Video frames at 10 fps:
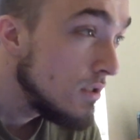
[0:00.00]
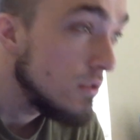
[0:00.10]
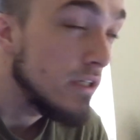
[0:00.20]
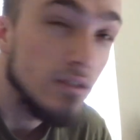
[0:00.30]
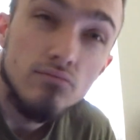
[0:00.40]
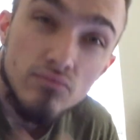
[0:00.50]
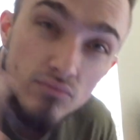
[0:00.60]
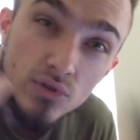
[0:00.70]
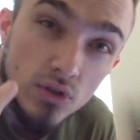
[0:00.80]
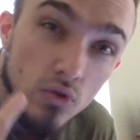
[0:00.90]
Like,
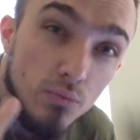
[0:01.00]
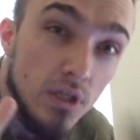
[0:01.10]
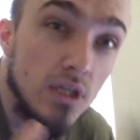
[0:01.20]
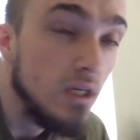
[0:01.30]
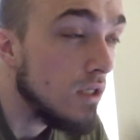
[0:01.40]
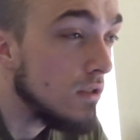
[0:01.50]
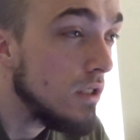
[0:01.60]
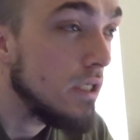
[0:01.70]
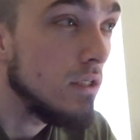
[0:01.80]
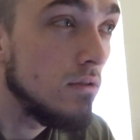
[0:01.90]
so be it.
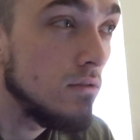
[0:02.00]
Like